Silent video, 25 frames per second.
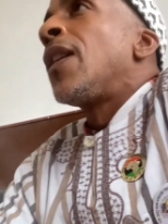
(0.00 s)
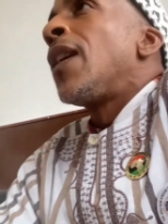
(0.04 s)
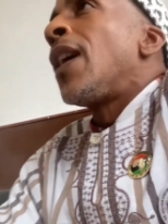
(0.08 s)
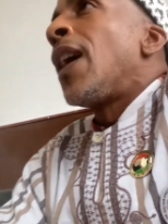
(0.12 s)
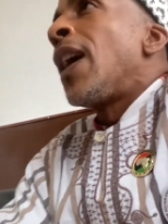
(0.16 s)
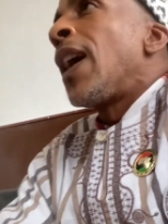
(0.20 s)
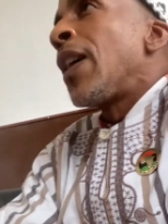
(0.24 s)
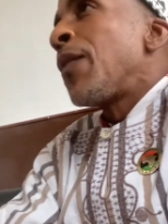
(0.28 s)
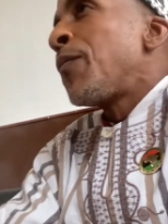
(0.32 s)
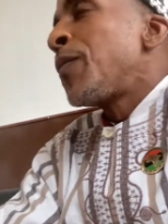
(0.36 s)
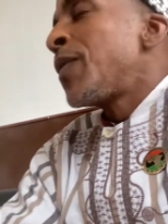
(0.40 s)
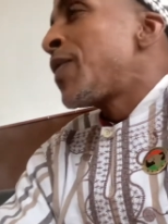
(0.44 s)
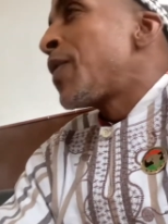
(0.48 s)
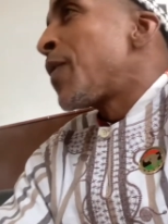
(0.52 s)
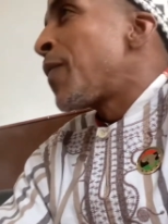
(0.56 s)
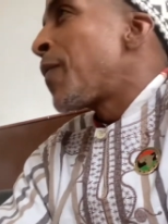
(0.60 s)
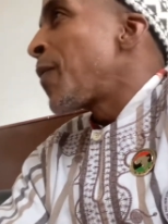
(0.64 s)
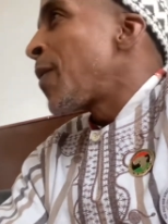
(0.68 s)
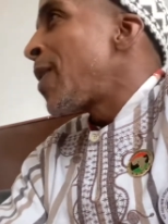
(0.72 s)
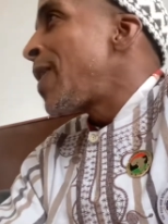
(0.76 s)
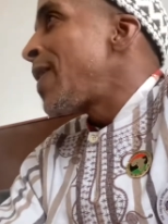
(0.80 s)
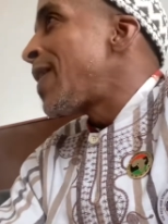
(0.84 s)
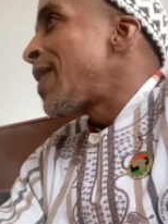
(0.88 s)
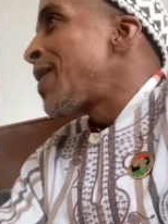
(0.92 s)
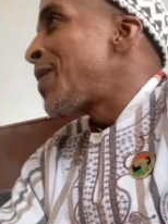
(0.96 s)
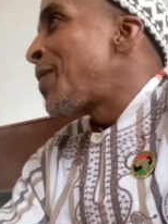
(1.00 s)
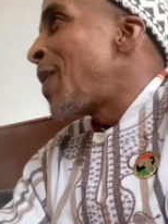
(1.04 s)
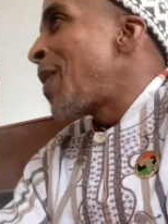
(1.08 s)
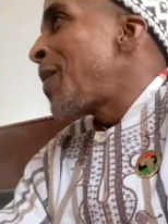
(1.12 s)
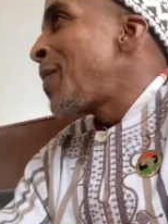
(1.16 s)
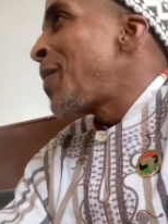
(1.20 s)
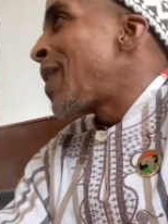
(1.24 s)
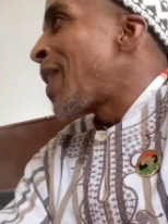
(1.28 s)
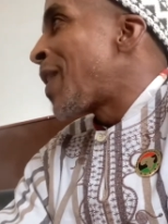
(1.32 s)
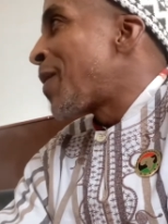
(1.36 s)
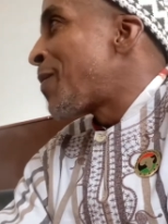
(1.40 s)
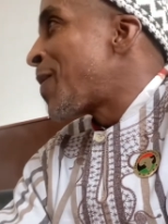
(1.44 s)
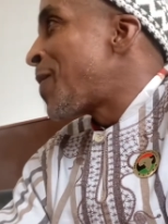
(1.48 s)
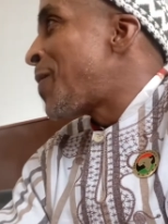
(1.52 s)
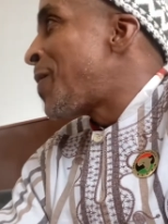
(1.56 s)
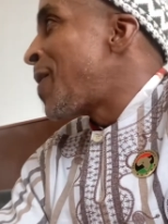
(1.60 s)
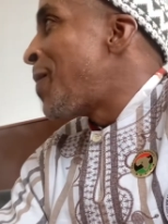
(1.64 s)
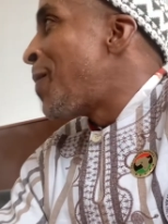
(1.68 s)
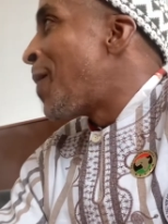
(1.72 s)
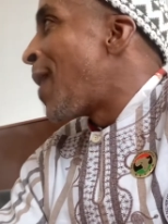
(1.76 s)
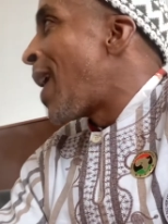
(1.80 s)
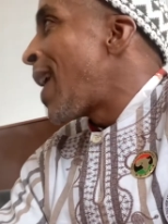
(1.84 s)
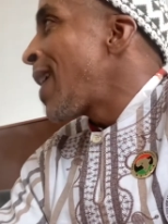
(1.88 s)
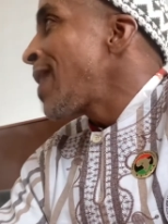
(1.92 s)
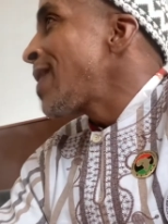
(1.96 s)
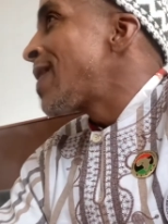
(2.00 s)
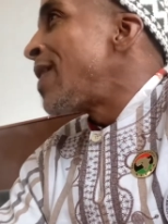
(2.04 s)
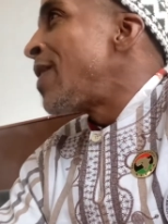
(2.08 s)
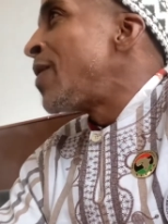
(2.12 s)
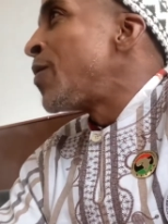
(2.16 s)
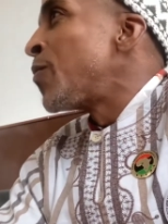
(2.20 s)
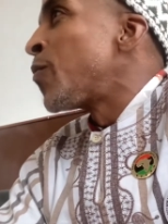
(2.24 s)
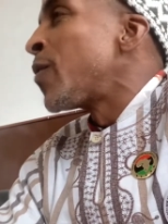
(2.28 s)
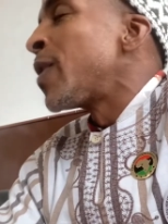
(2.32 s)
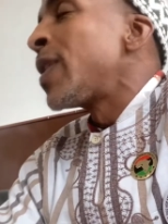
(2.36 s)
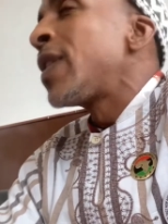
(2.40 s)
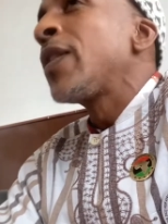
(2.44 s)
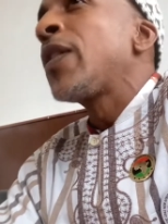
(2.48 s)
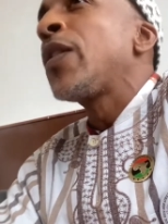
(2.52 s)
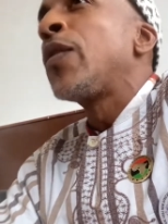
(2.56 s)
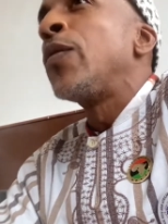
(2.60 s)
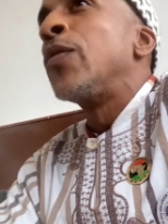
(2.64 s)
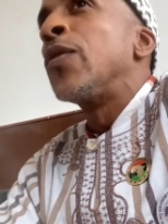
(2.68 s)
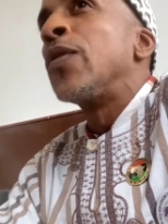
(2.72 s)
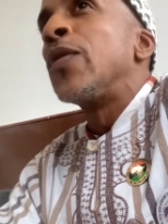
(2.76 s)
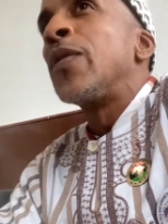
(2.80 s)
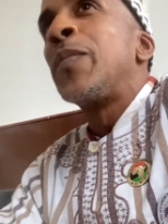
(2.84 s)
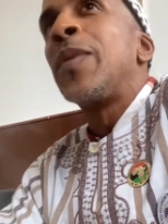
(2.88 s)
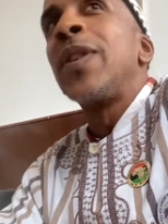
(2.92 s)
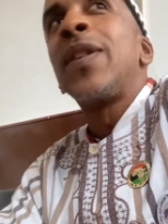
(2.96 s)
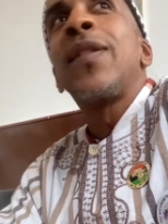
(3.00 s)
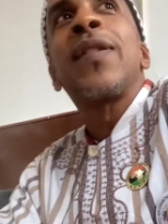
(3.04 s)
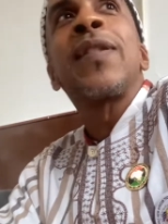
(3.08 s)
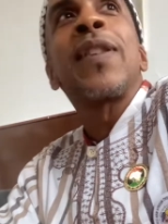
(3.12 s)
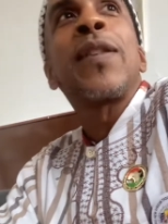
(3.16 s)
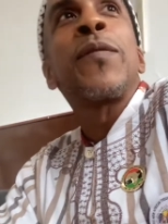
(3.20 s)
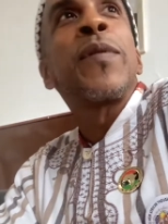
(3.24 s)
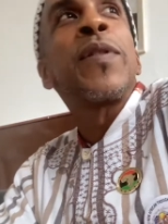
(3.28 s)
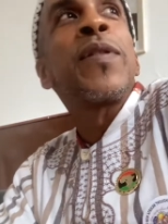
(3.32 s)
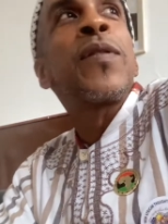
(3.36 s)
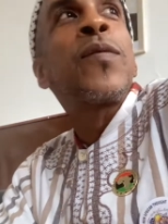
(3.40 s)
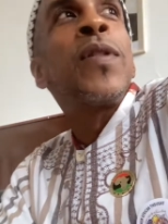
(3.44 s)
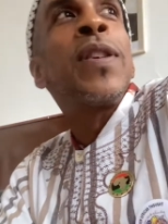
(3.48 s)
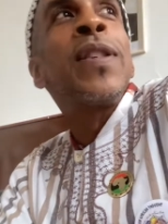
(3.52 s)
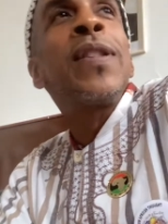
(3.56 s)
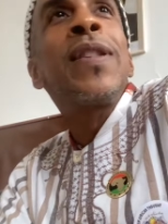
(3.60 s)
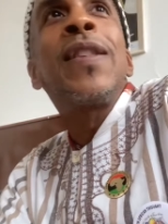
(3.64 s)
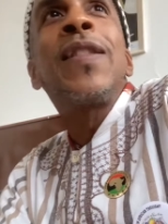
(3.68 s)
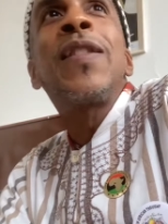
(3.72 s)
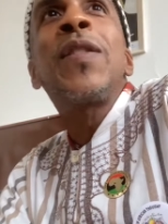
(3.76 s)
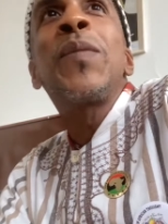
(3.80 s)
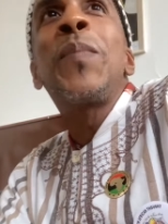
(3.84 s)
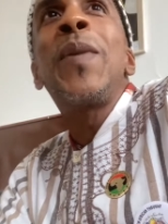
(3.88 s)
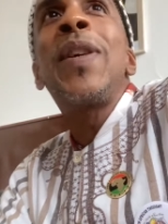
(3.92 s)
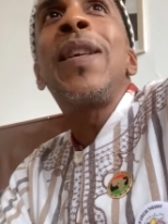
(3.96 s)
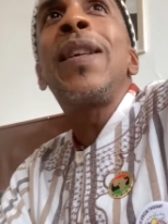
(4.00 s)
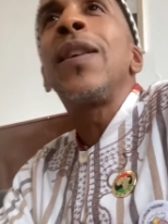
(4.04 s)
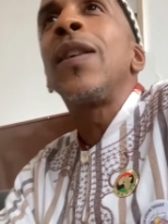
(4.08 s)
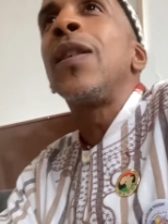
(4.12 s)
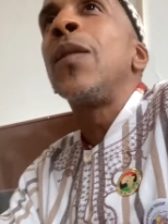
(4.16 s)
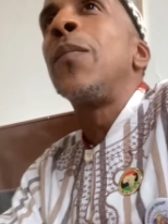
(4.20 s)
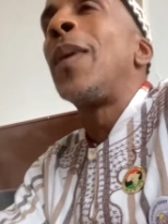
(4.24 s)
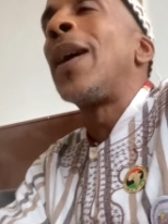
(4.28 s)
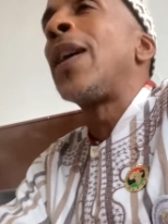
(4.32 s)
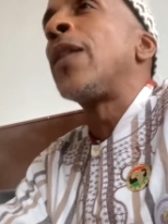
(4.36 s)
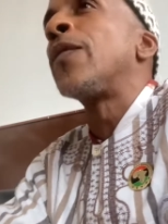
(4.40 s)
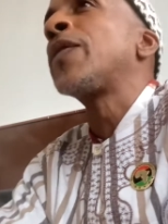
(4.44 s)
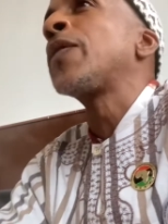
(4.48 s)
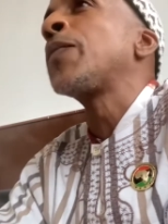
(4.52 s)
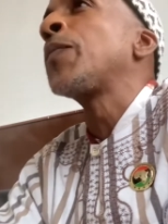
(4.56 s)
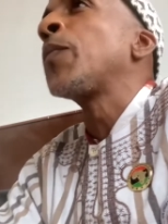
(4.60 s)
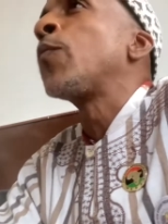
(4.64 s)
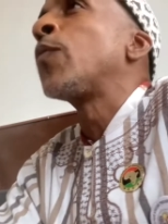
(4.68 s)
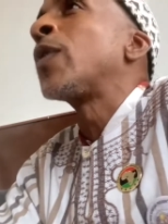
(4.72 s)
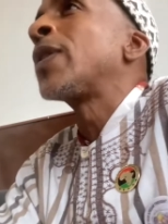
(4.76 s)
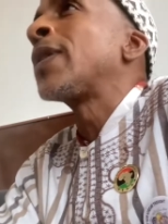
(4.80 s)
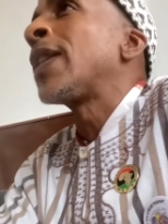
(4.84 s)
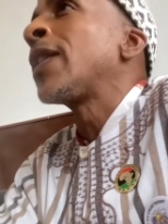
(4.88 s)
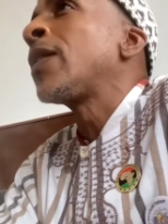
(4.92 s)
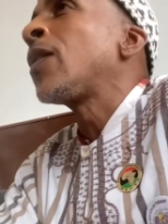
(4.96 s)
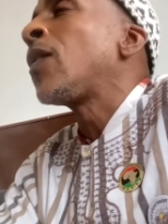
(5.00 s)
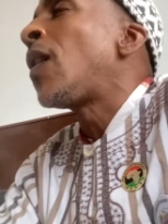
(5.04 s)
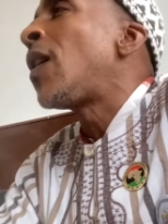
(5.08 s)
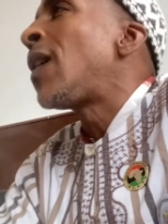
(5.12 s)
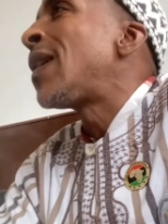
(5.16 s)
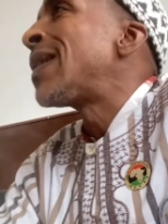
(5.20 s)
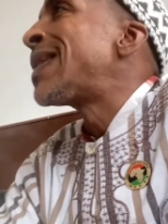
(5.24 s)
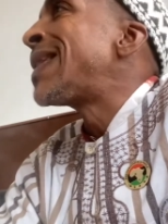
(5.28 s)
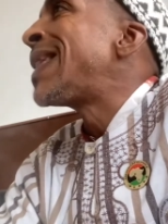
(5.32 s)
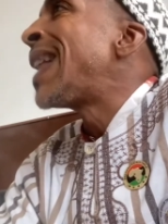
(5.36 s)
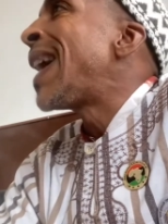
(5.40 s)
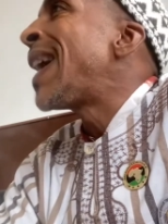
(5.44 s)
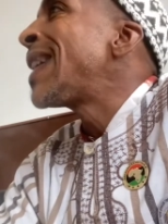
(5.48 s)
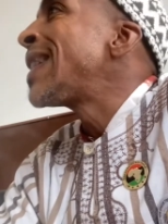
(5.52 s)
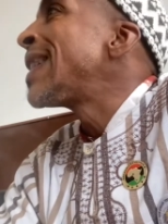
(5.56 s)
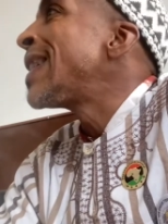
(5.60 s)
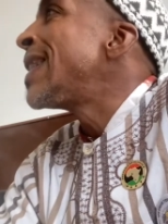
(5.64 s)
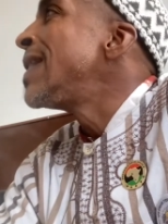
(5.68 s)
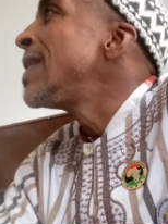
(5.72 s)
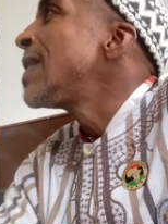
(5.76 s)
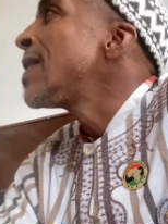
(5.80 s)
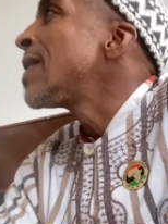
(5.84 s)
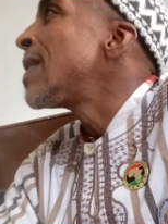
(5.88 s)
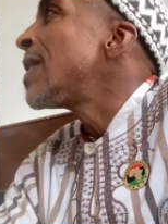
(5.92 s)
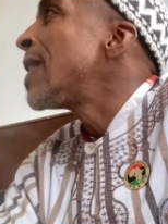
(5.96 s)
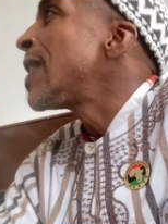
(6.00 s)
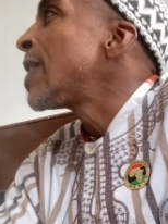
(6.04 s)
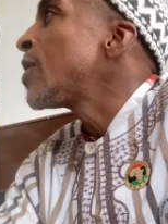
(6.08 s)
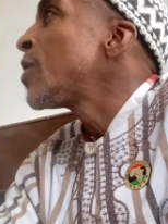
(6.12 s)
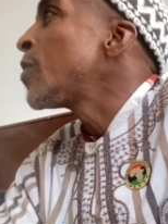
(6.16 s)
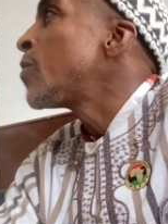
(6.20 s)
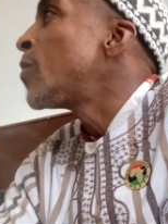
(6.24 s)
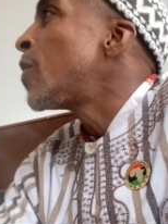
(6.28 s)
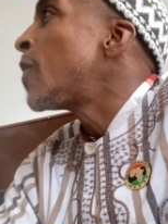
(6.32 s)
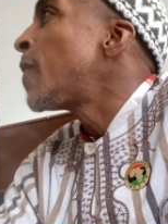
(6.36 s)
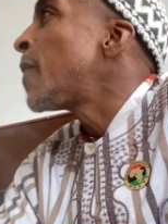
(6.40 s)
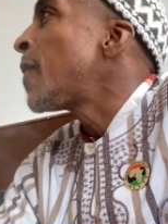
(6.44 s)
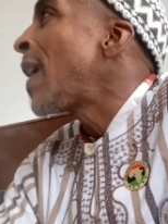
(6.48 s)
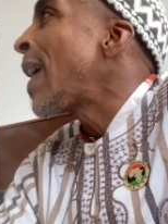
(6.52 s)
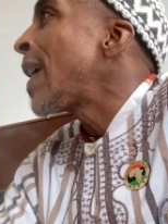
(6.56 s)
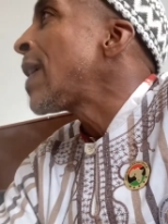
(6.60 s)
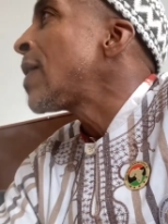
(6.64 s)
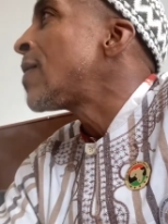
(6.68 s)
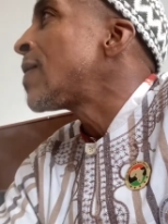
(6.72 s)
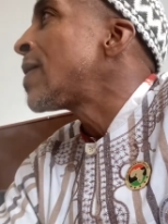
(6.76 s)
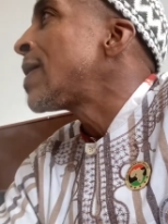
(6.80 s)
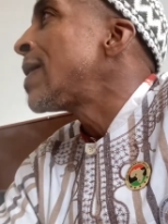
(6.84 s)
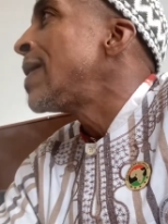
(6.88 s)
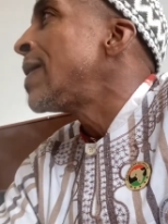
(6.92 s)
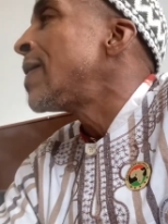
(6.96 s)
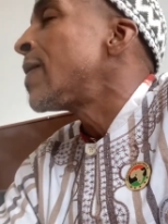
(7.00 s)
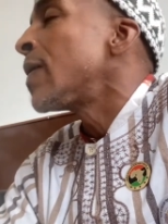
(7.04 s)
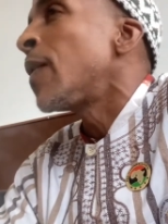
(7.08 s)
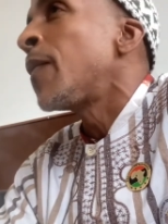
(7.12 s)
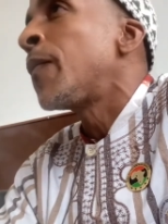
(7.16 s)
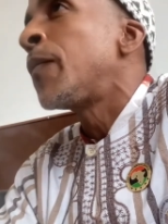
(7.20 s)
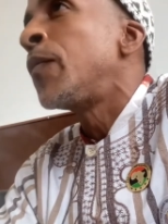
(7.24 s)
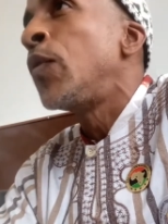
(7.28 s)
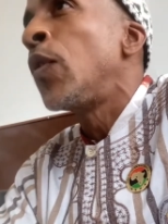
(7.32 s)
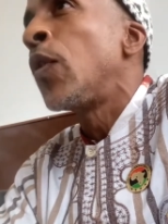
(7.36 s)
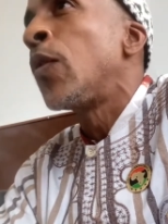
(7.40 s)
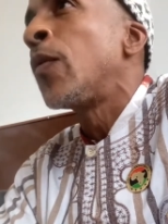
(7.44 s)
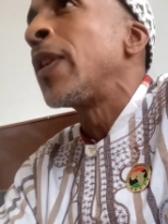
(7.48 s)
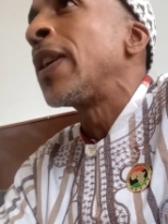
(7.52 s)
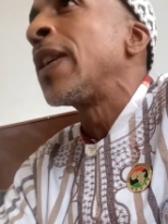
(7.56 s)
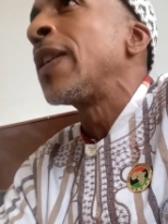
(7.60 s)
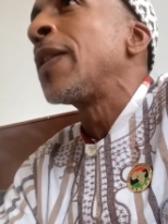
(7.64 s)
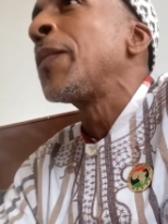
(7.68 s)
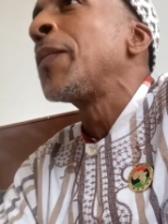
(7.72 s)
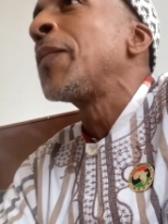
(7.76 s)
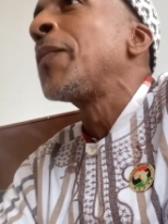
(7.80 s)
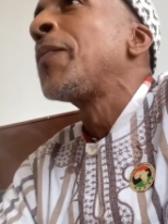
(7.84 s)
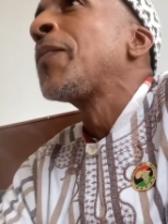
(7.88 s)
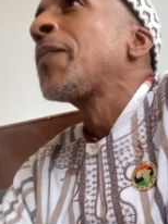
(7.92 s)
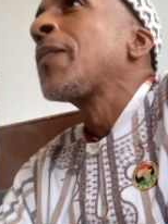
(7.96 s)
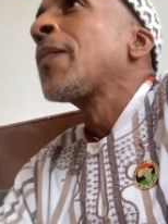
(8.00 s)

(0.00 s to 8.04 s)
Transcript: I was afraid that maybe I would be mocked and ridiculed because I was going to speak about what I call non intellectual faculties of knowing